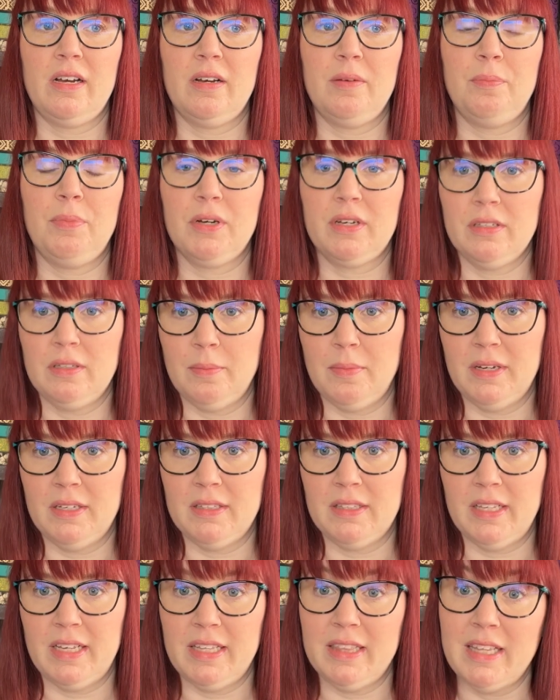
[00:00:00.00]
Book of the
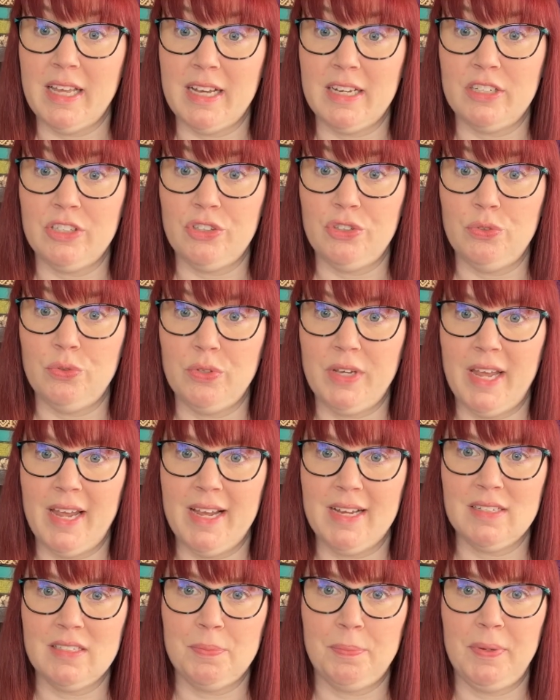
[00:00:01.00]
Month in that you
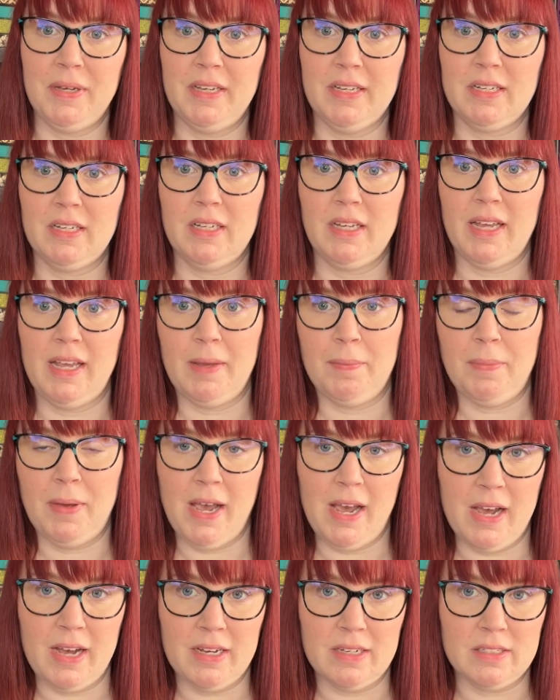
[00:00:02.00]
can't pick a
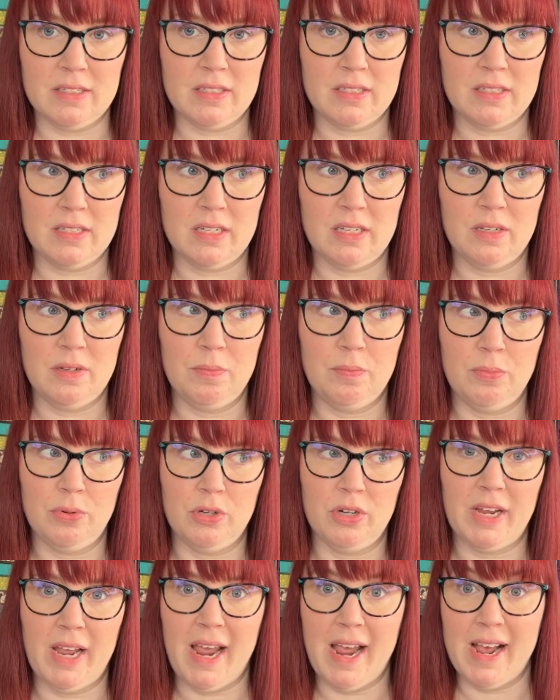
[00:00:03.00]
past
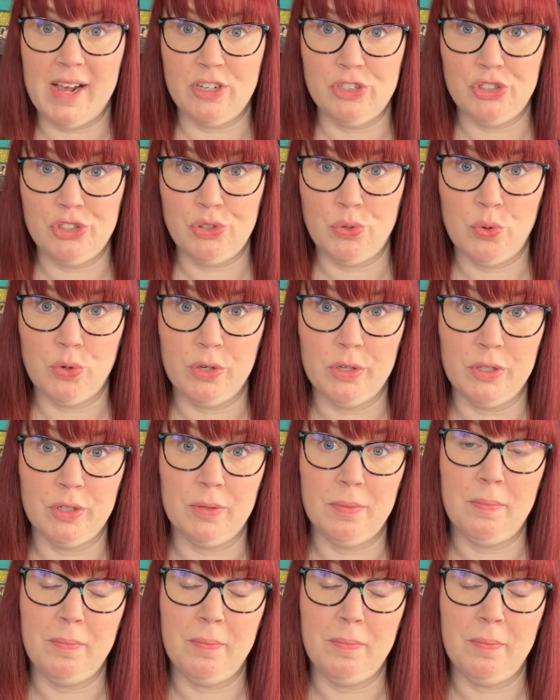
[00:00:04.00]
book as your